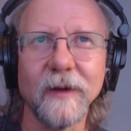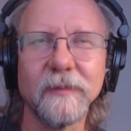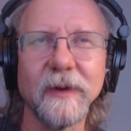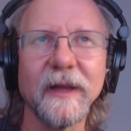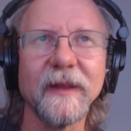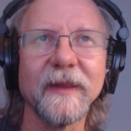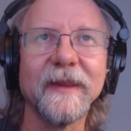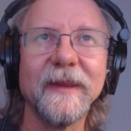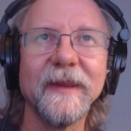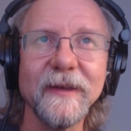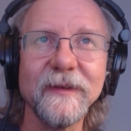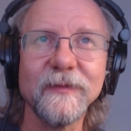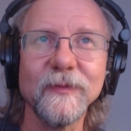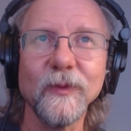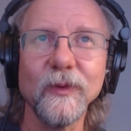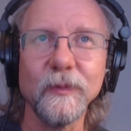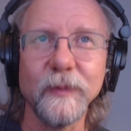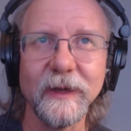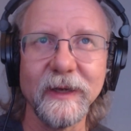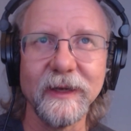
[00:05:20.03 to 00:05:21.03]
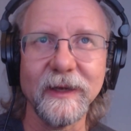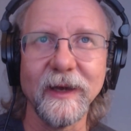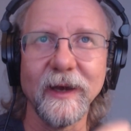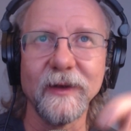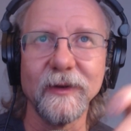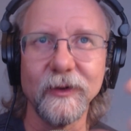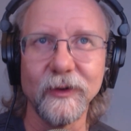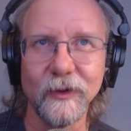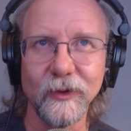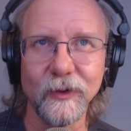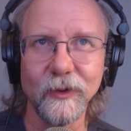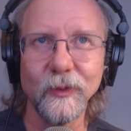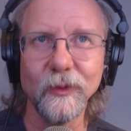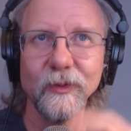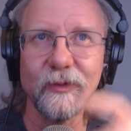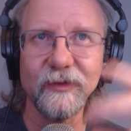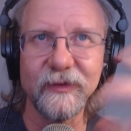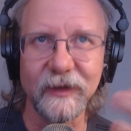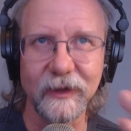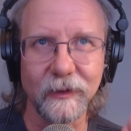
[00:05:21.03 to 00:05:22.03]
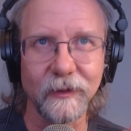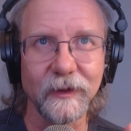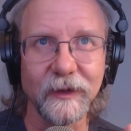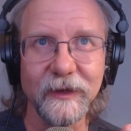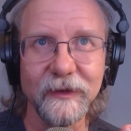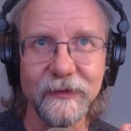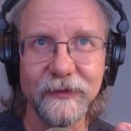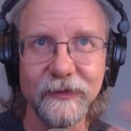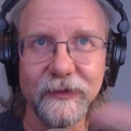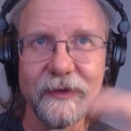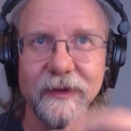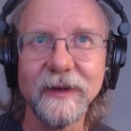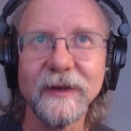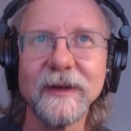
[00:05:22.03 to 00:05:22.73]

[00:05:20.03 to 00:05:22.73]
but this will be a new series